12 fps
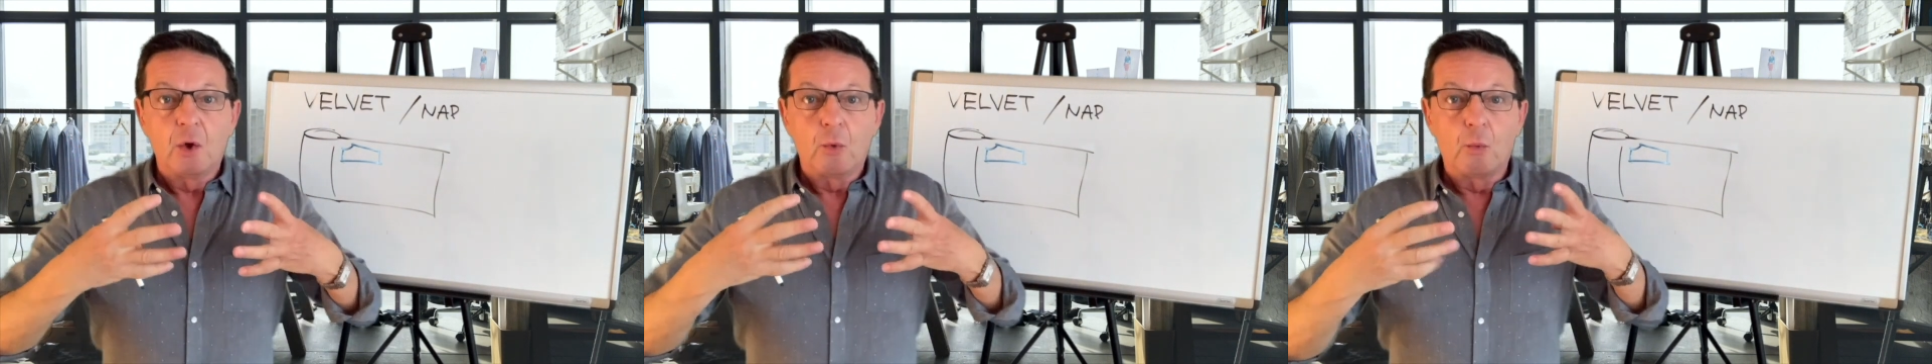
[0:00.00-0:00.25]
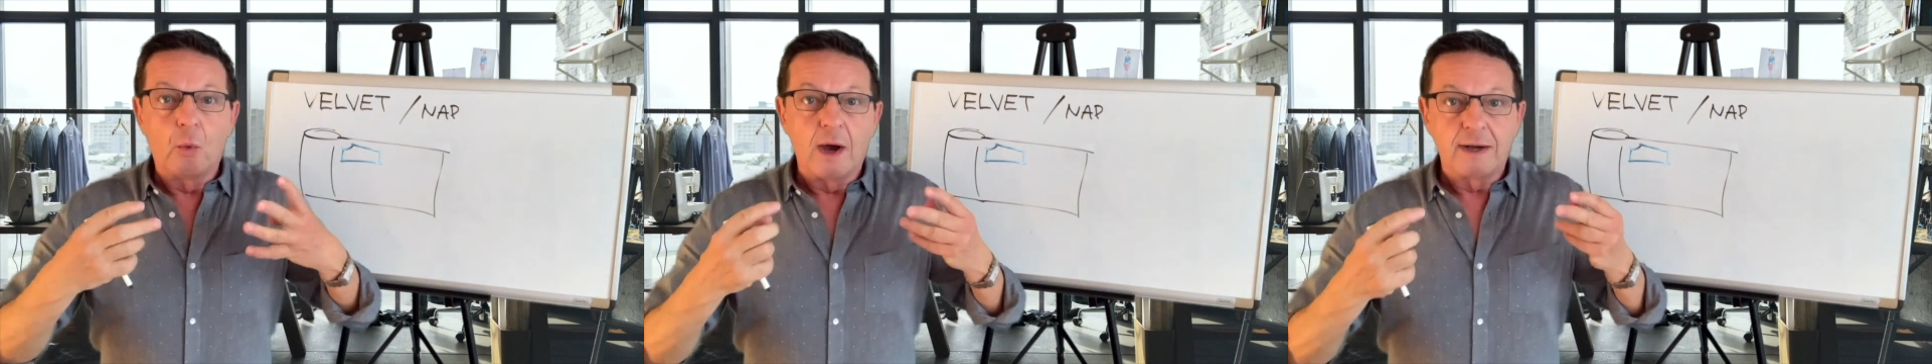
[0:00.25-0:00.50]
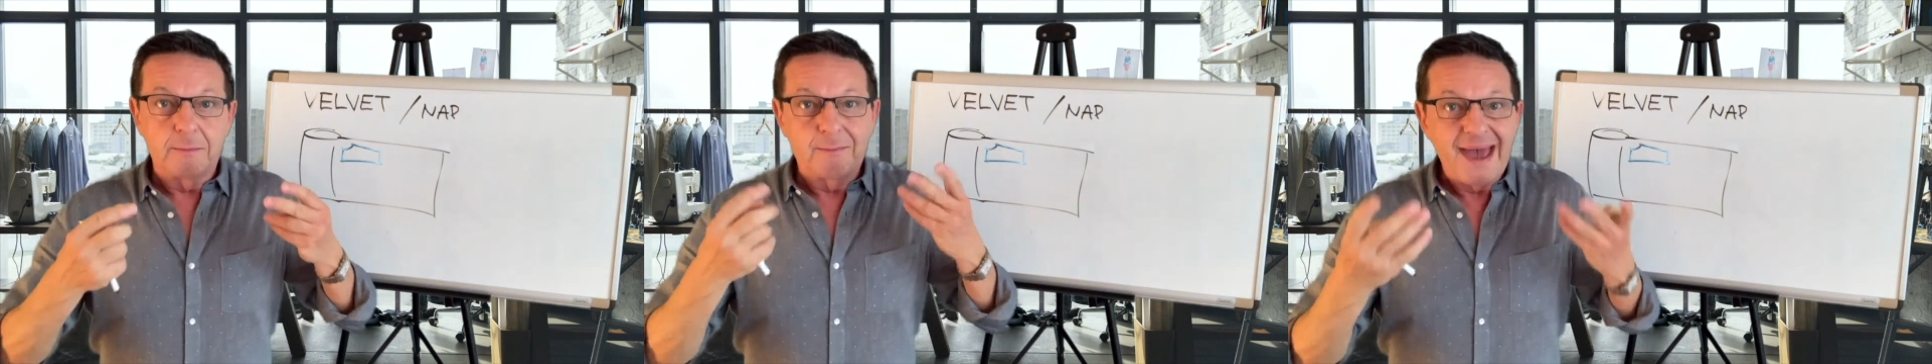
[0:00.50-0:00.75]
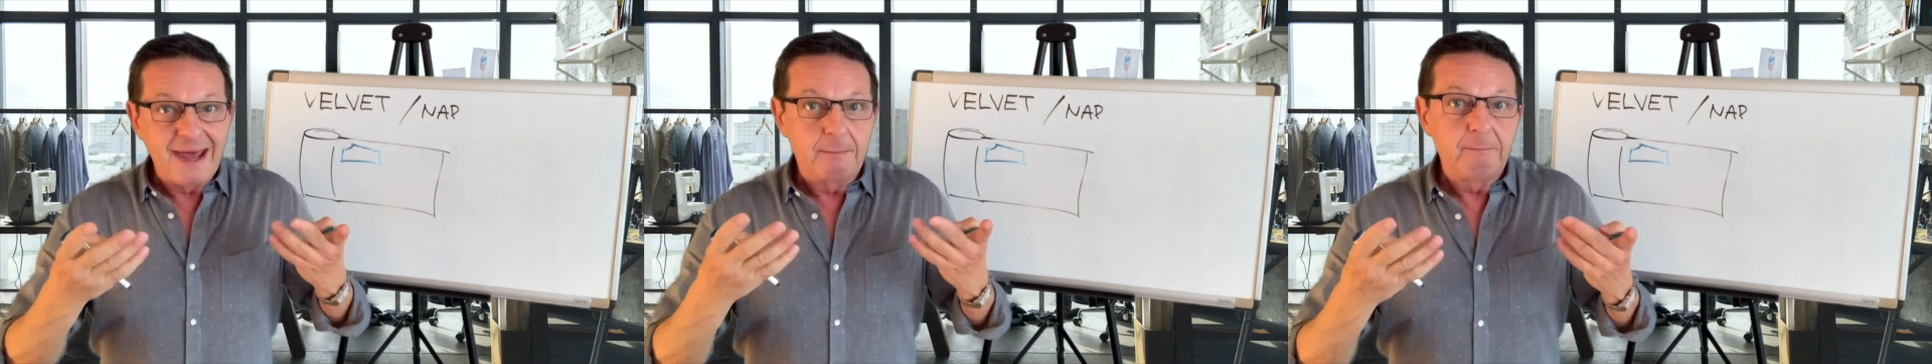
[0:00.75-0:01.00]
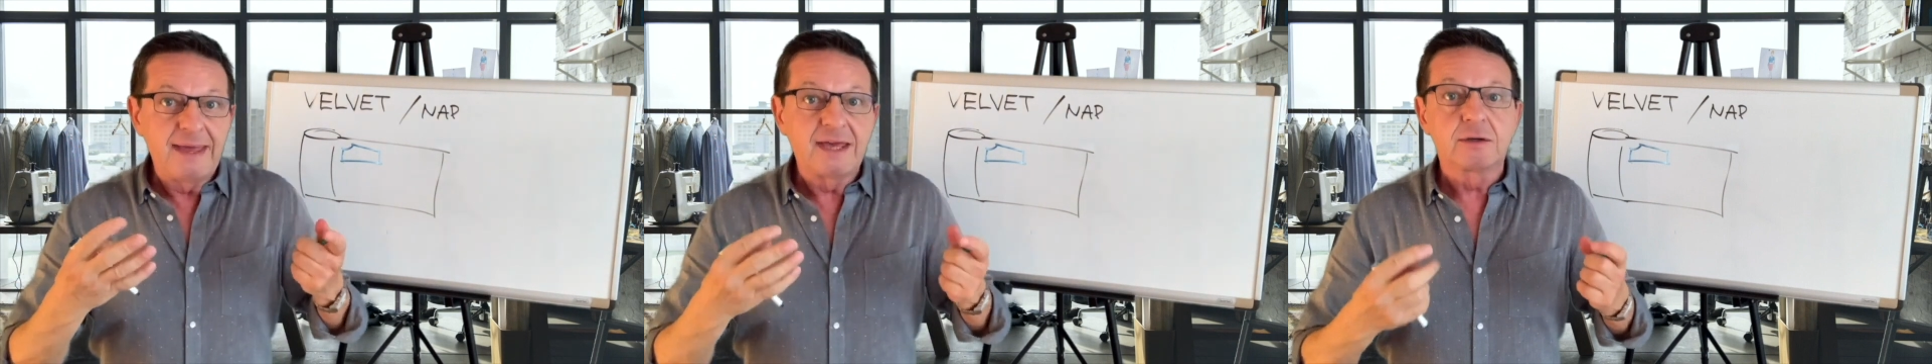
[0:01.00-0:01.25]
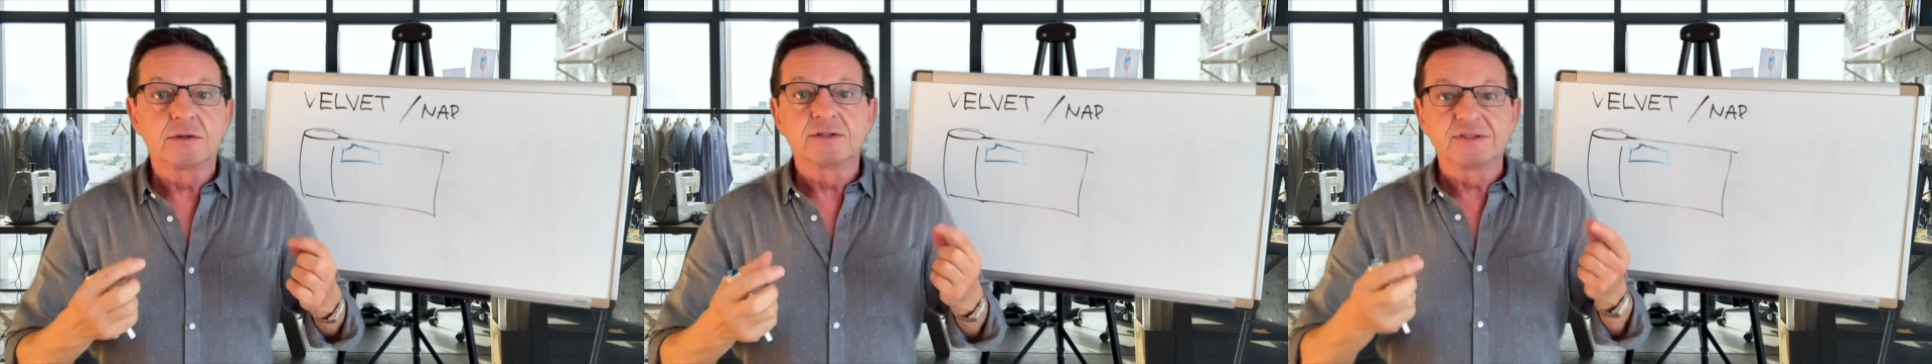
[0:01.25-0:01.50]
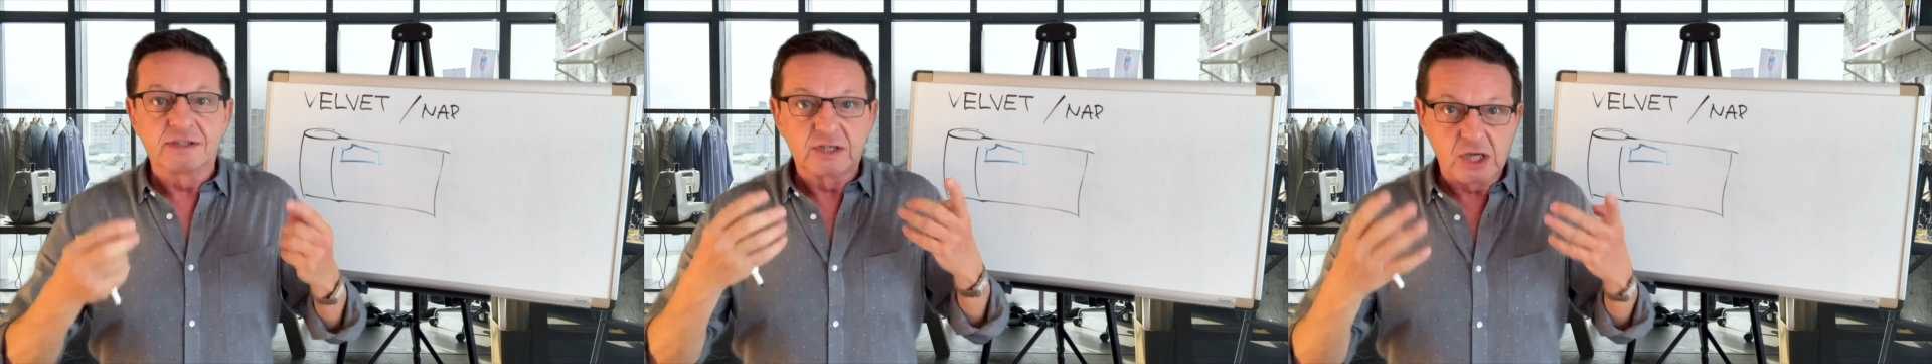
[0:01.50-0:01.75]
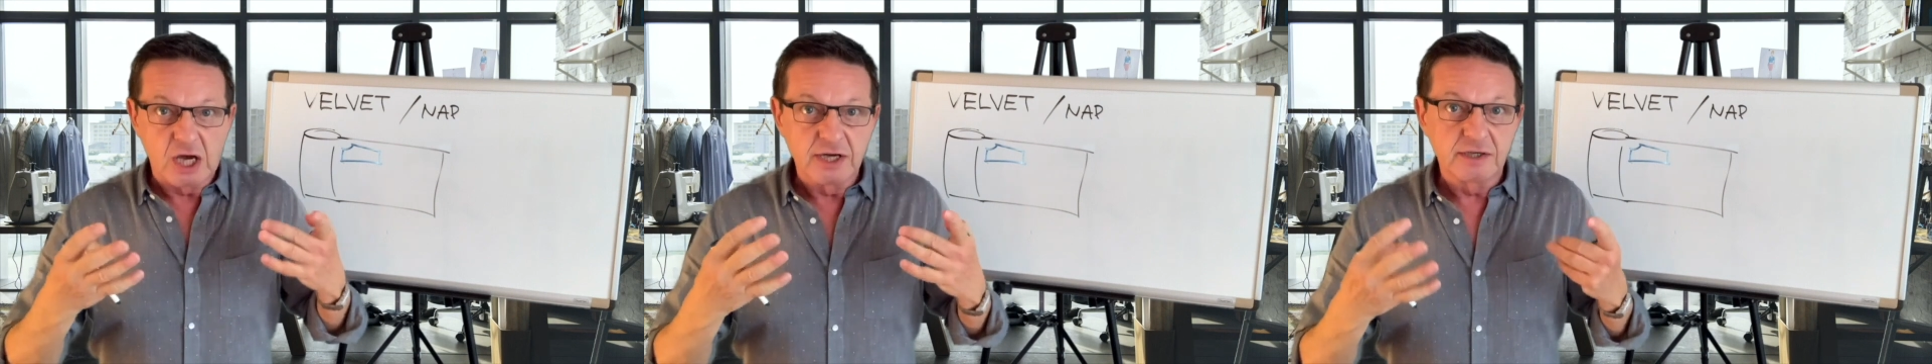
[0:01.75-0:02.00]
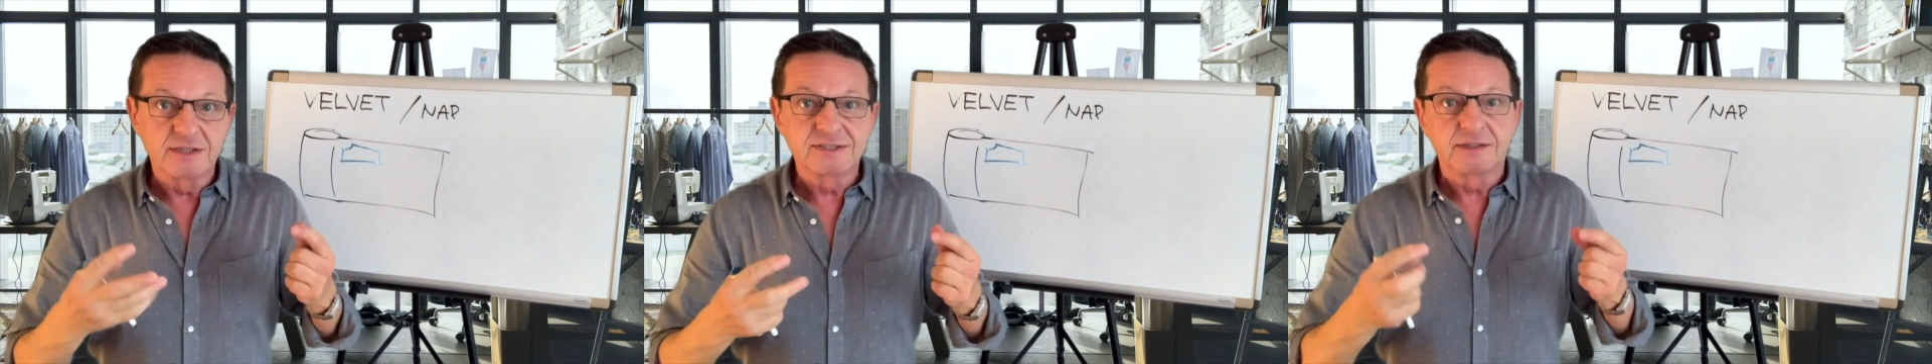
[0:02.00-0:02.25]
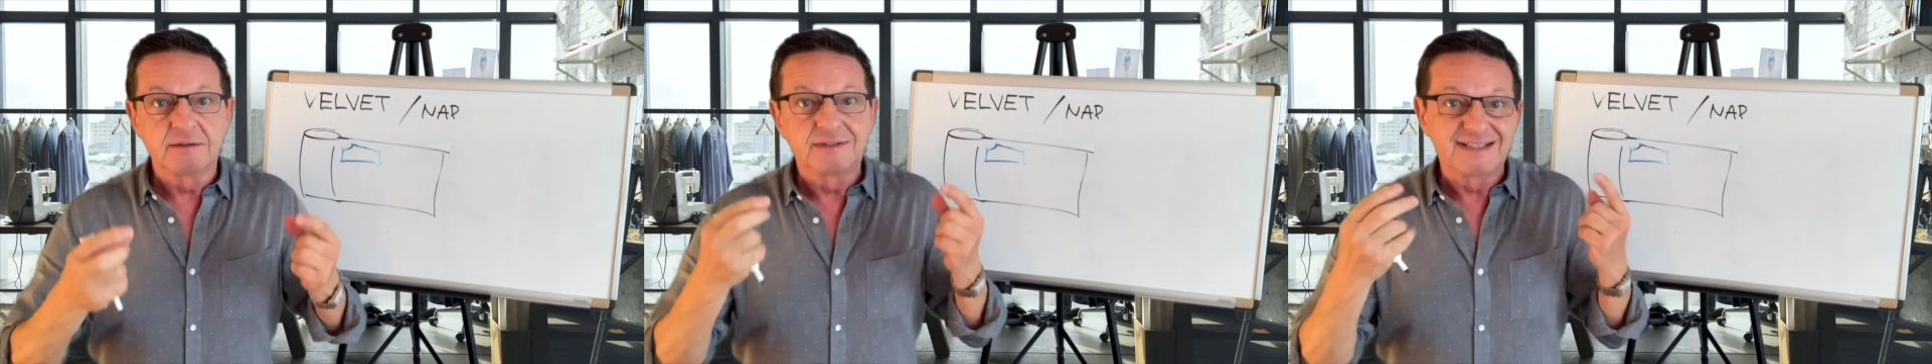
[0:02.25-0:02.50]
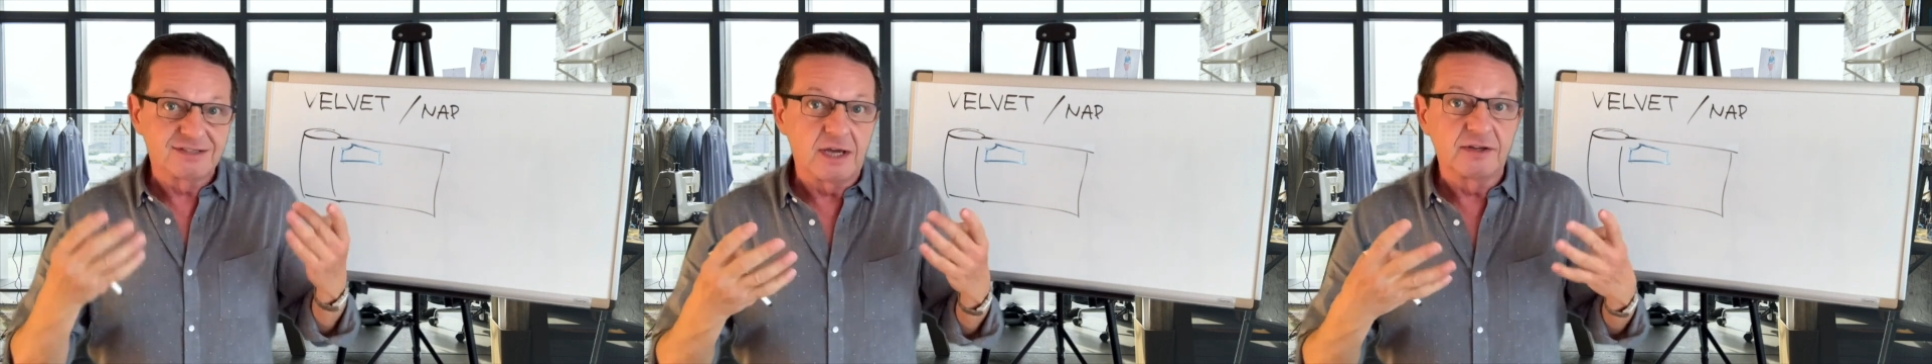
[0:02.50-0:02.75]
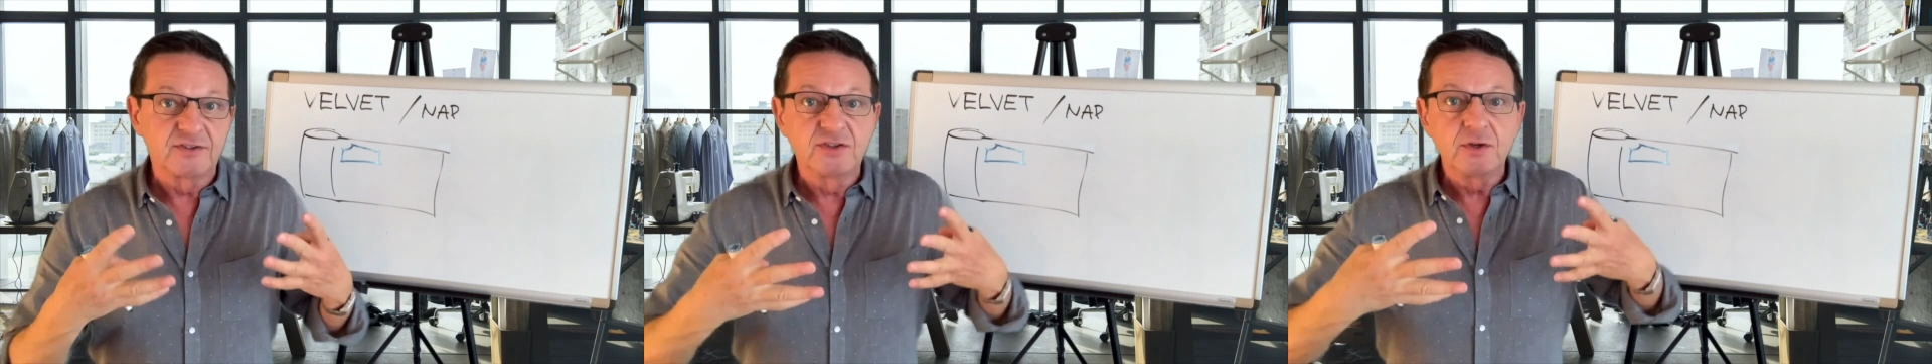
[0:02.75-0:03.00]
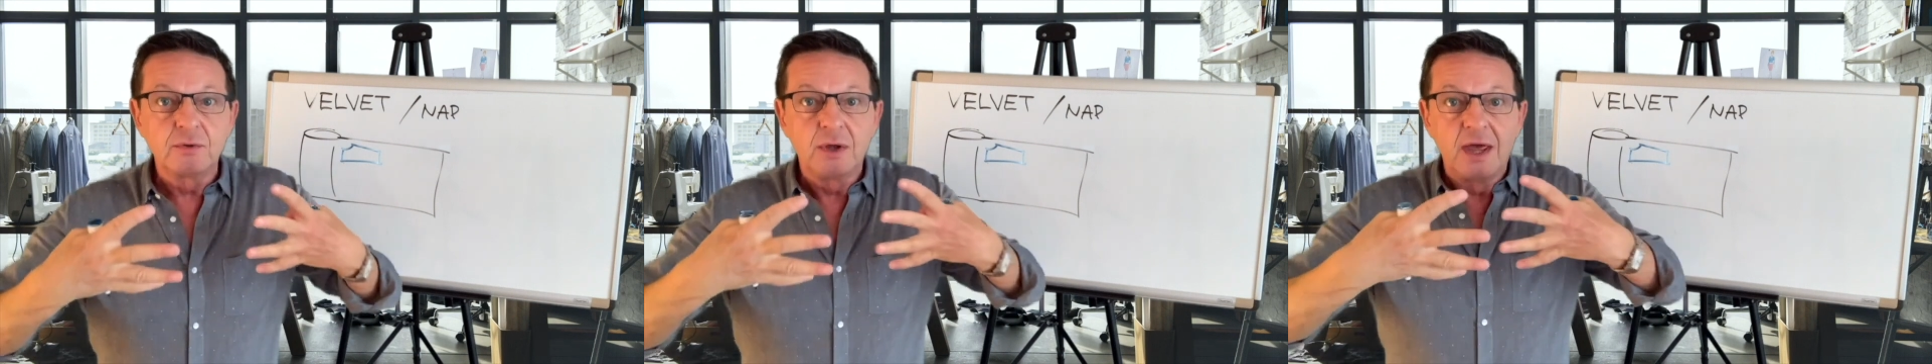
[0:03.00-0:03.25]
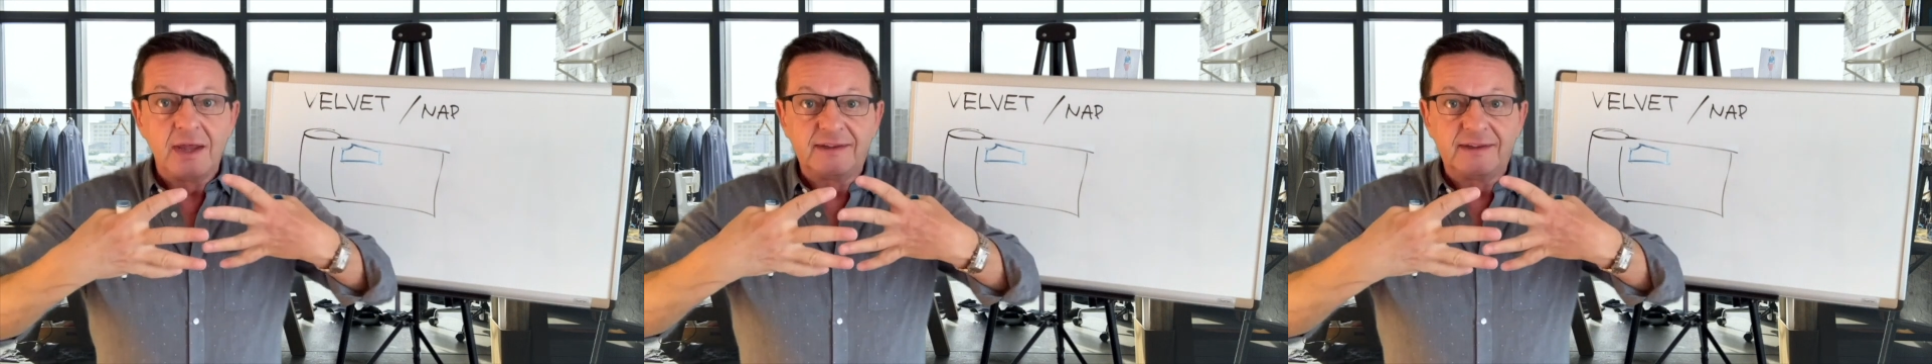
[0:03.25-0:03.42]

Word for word: what pattern makers and cutters and designers do,